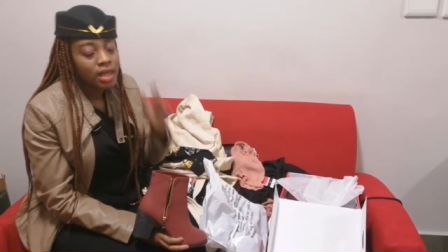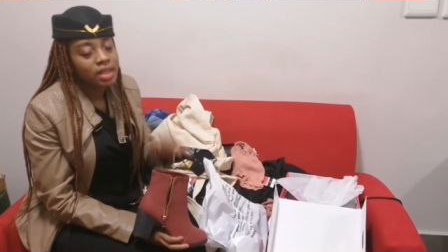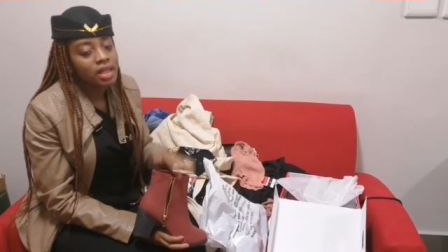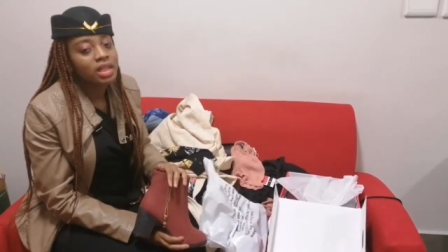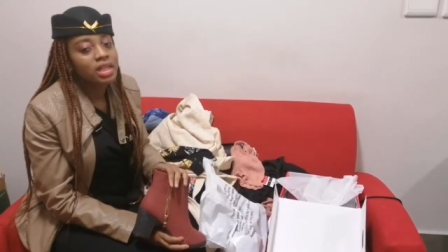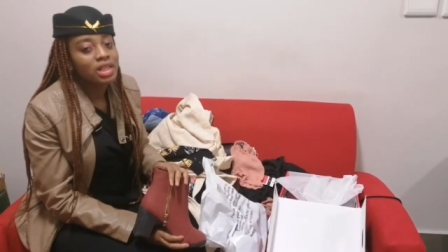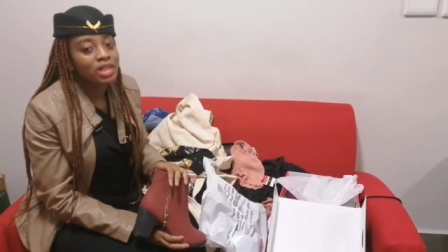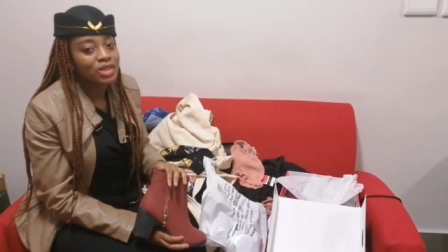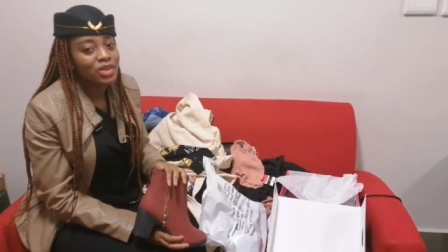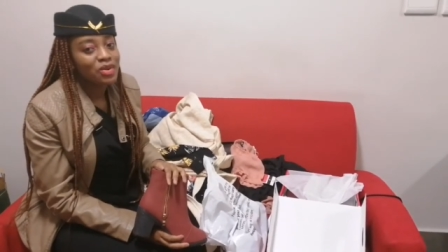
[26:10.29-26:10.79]

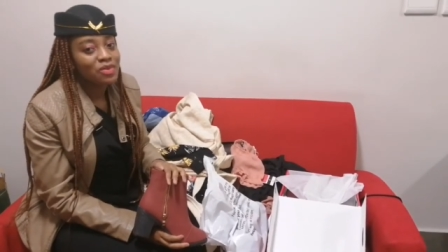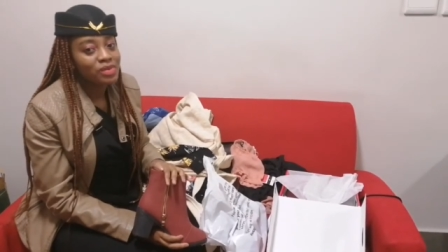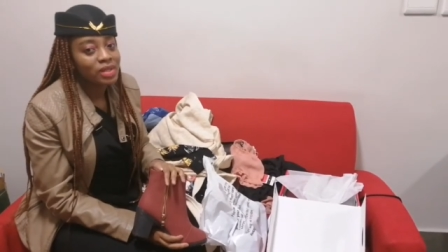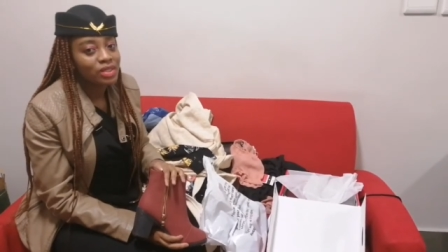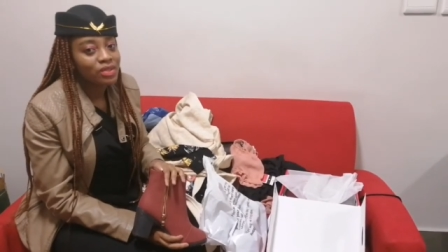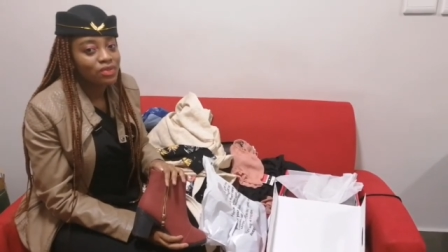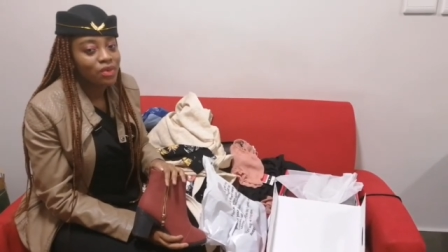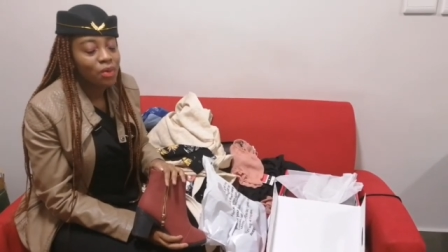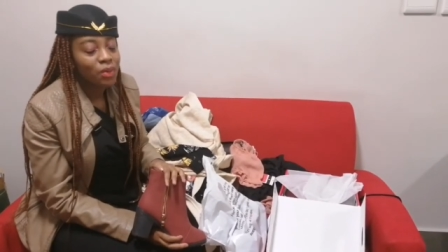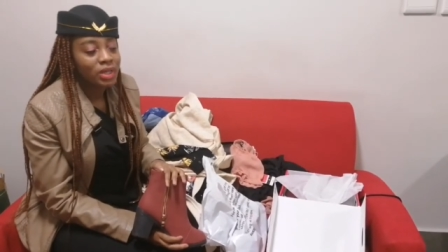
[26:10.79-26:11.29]
Thank you so
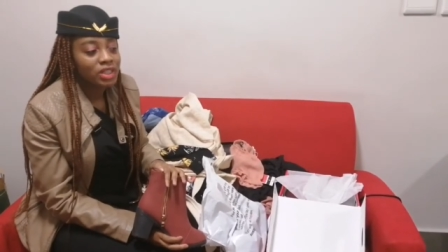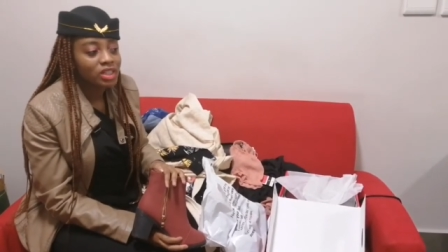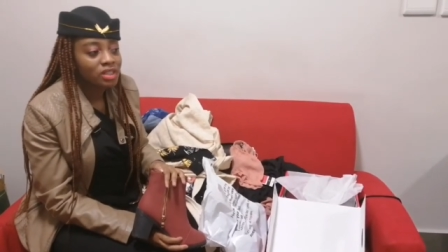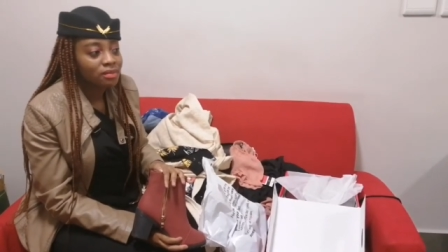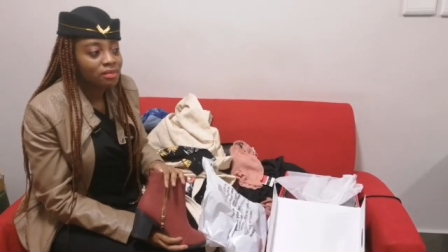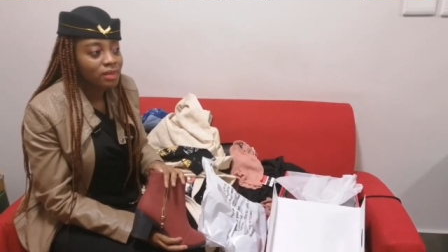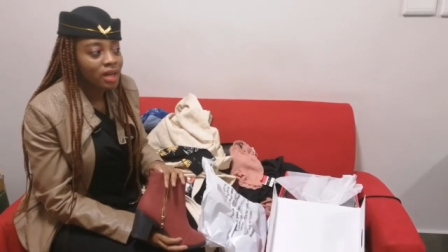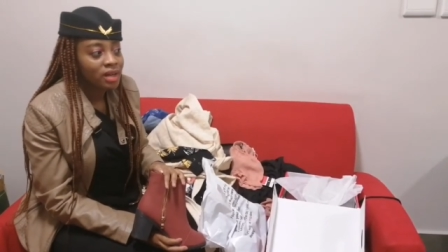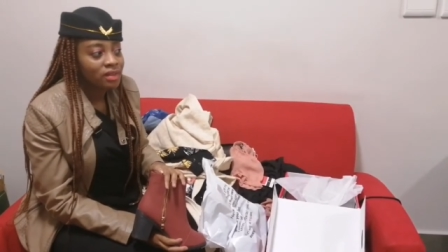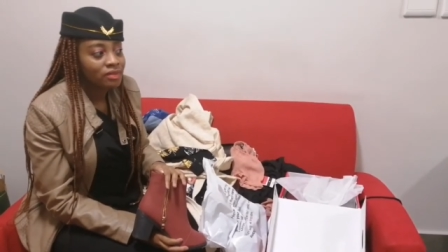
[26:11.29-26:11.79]
much for
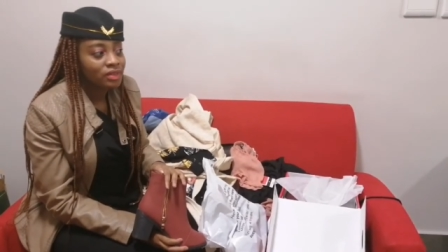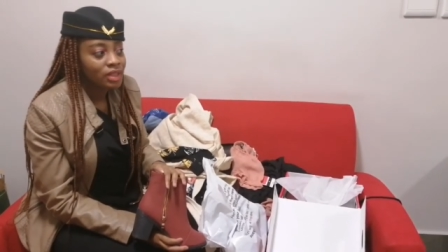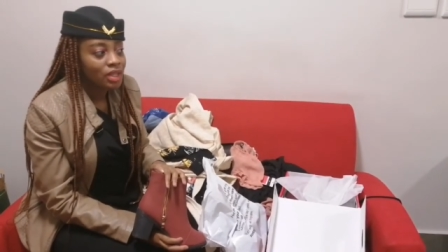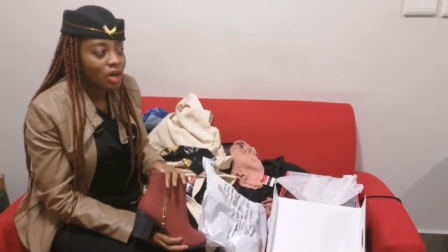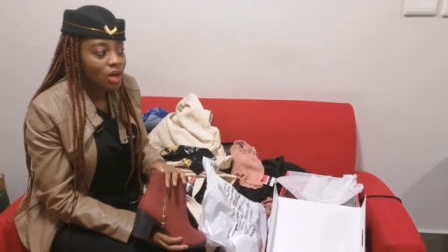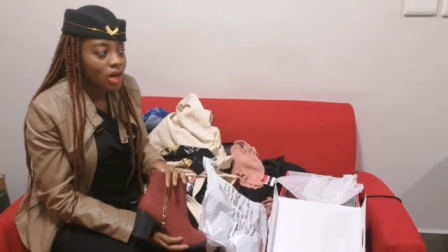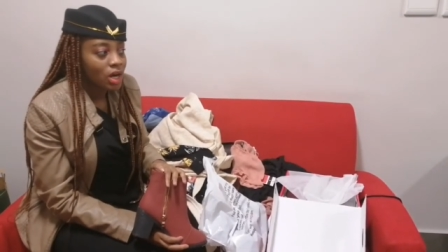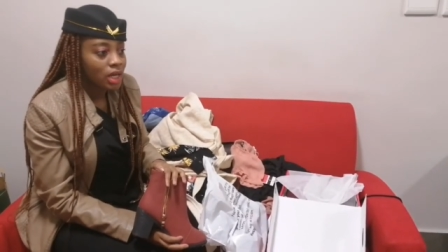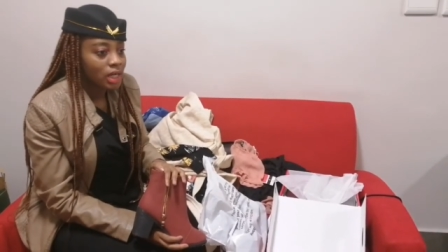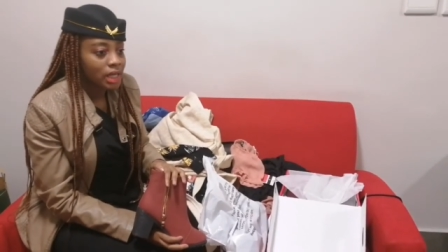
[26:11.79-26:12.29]
watching my
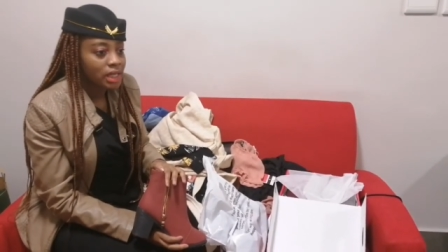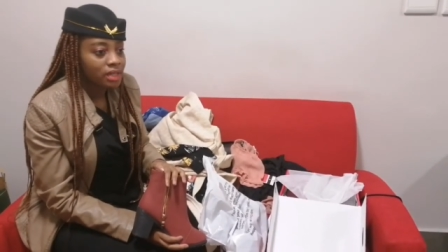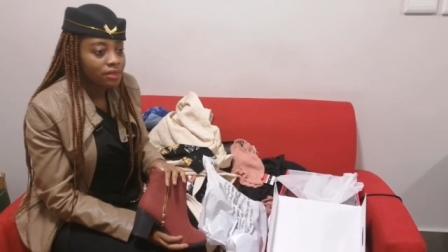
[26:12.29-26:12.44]
vlog.